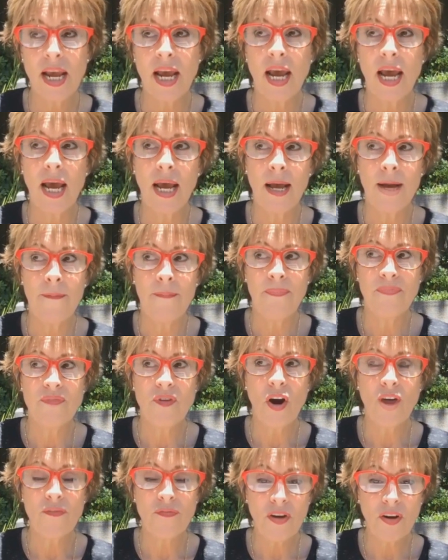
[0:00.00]
um,
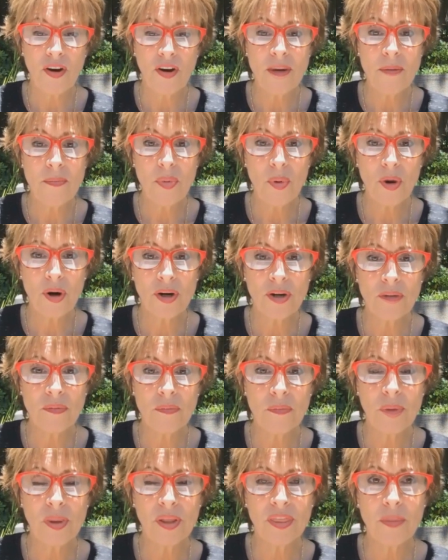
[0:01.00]
are very important,
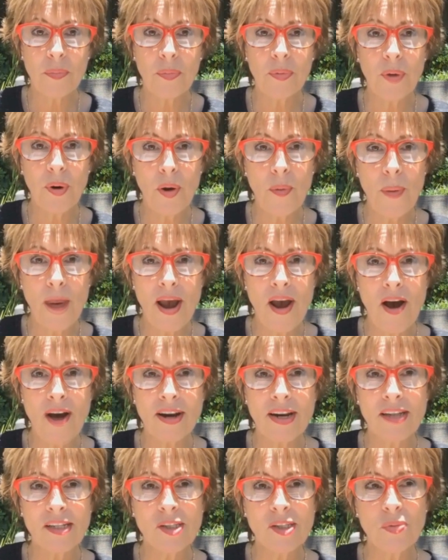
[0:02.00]
but the
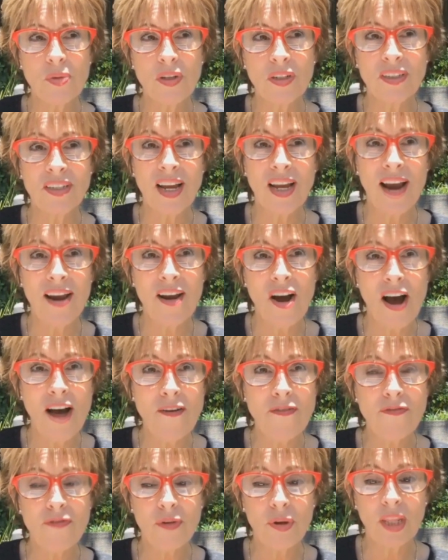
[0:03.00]
probiotics will die off
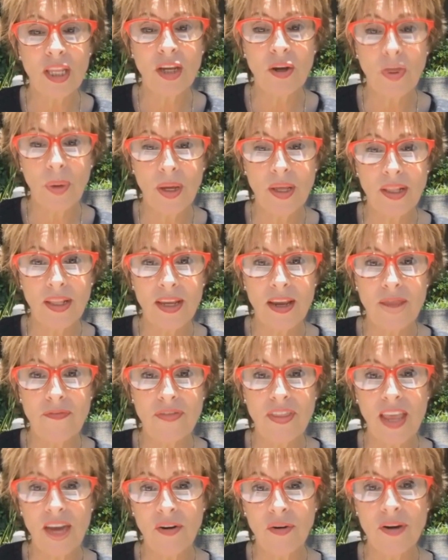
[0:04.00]
really quickly if
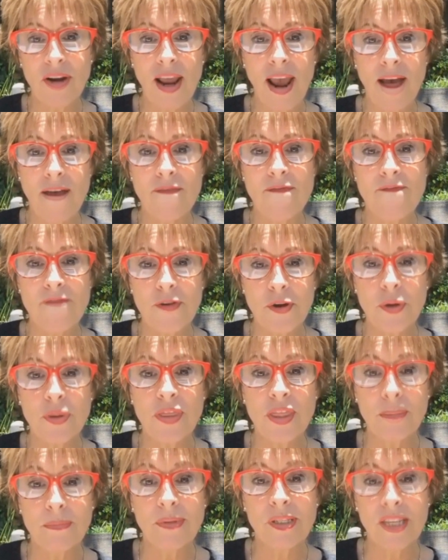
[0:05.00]
they don't have food
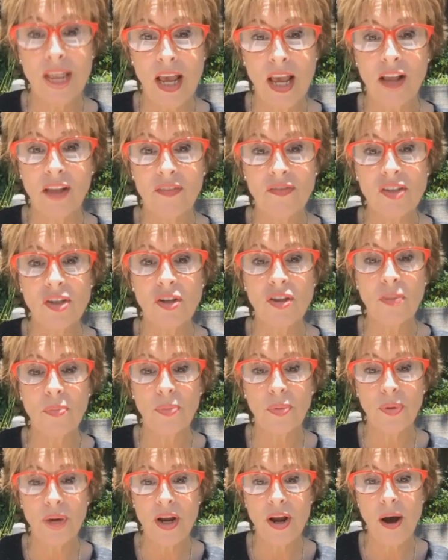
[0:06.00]
themselves. So the
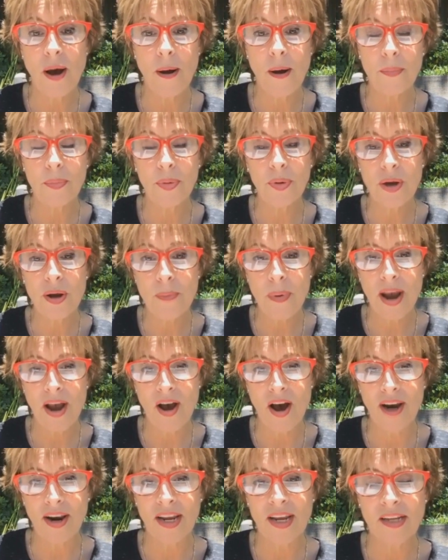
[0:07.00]
pre-
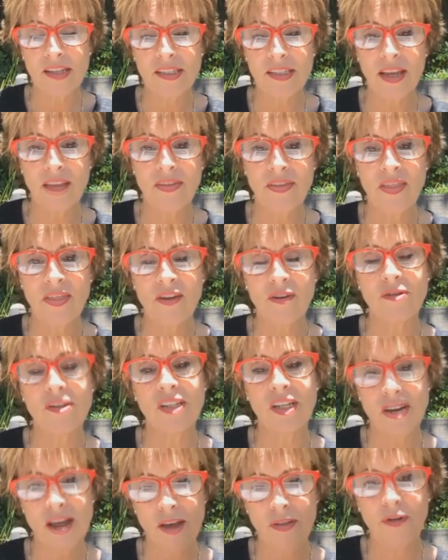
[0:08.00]
prebiotics, and then there's
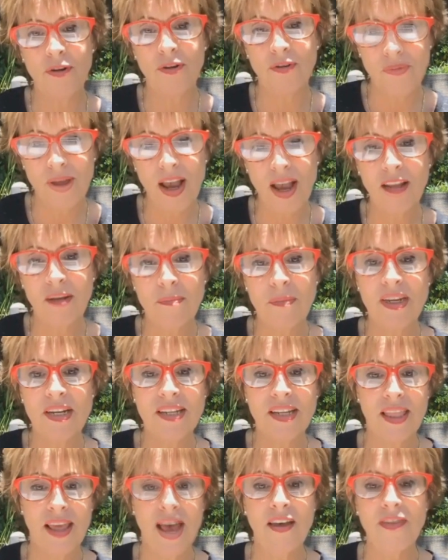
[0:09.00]
another element
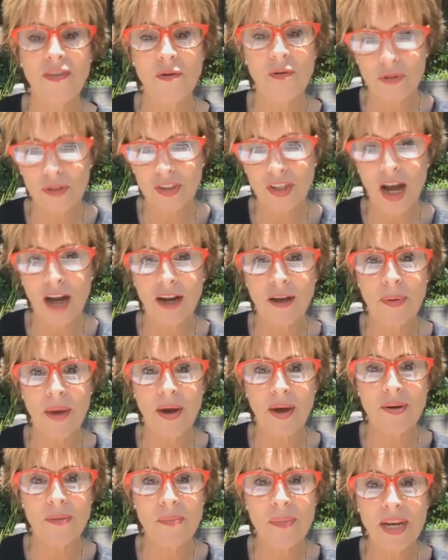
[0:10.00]
to that that we'll talk about
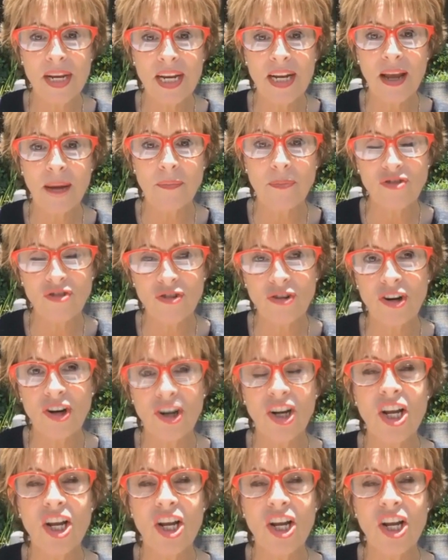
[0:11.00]
in a minute, I'm sure,